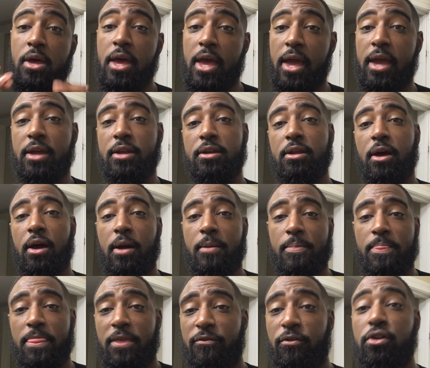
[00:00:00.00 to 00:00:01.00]

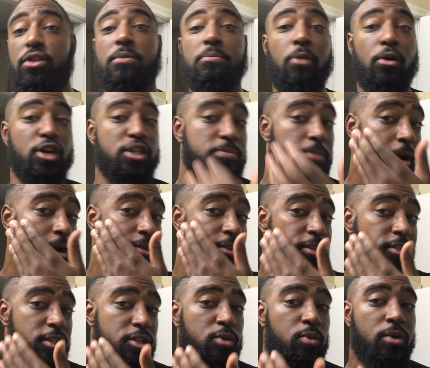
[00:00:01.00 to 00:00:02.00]
and for the most part,
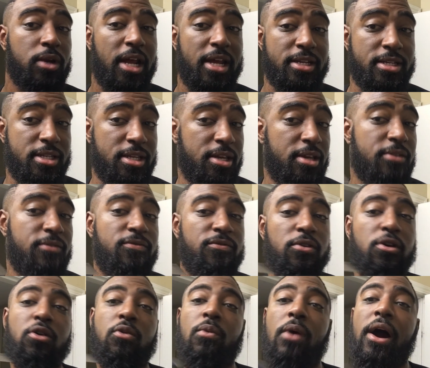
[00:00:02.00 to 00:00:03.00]
this is what I did
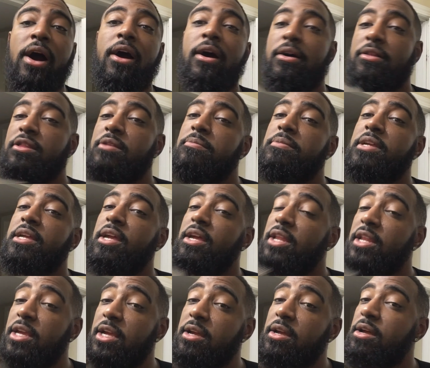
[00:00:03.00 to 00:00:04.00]
for a while in the
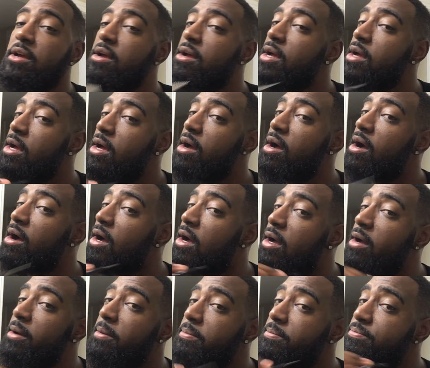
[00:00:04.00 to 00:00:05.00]
beginning.
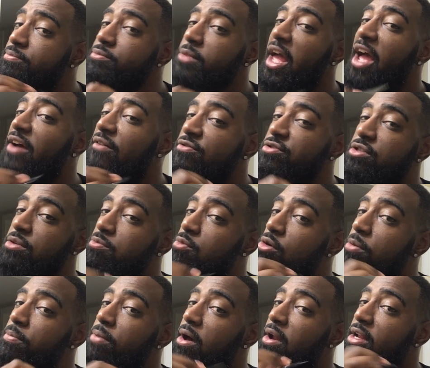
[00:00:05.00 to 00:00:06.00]
I have some
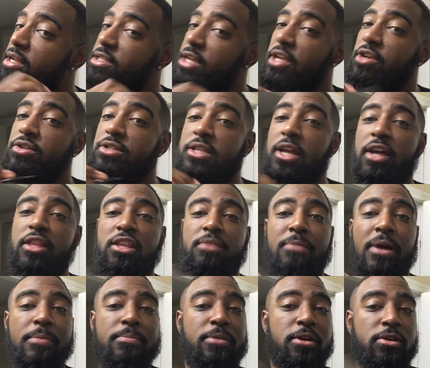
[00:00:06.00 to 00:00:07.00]
more products I use now that
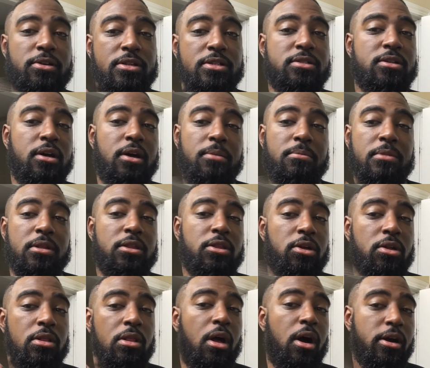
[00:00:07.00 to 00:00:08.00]
my beard is a
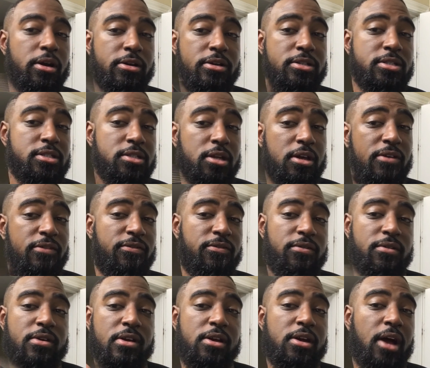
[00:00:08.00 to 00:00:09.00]
little longer and stuff.
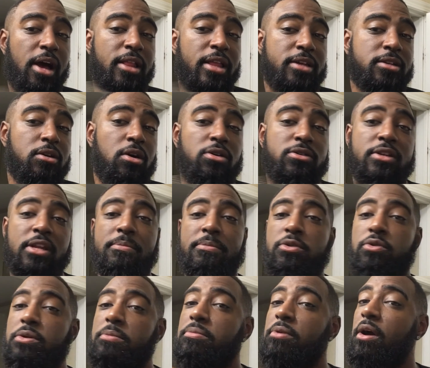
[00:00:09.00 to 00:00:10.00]
I like to alternate
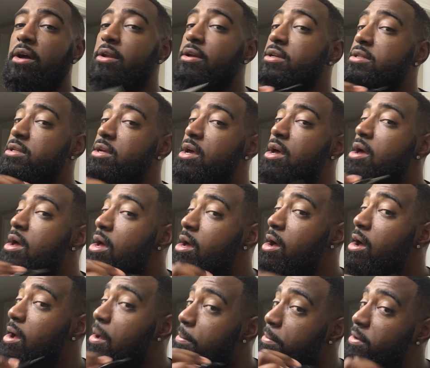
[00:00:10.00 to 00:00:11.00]
between products,
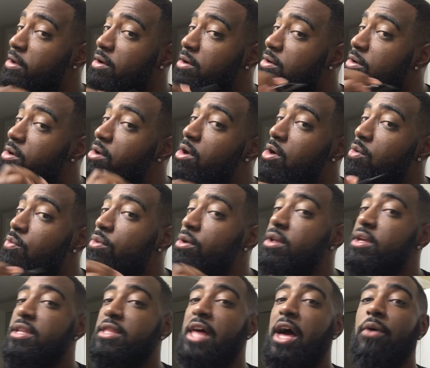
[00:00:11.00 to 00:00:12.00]
but
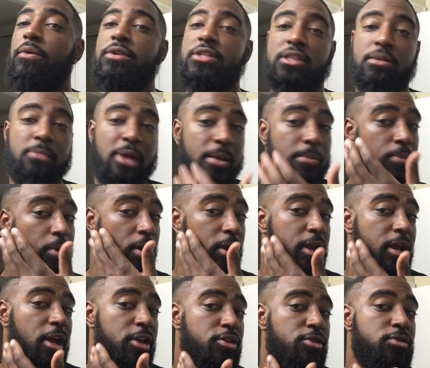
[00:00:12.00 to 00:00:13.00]
really that was the main
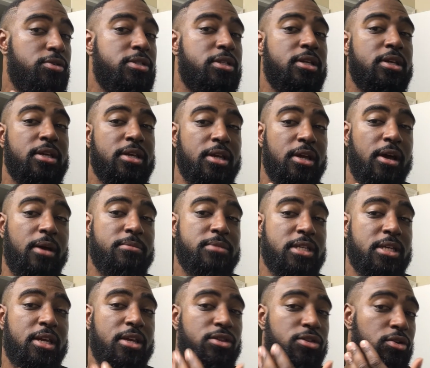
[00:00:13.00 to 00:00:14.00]
product I used to
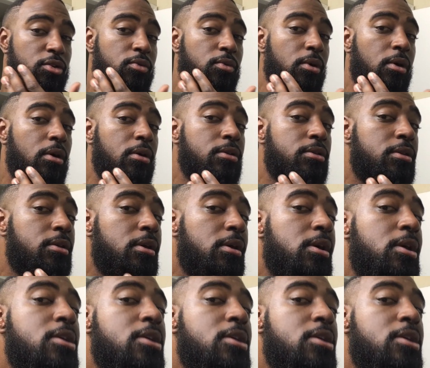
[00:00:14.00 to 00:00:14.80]
get the growth.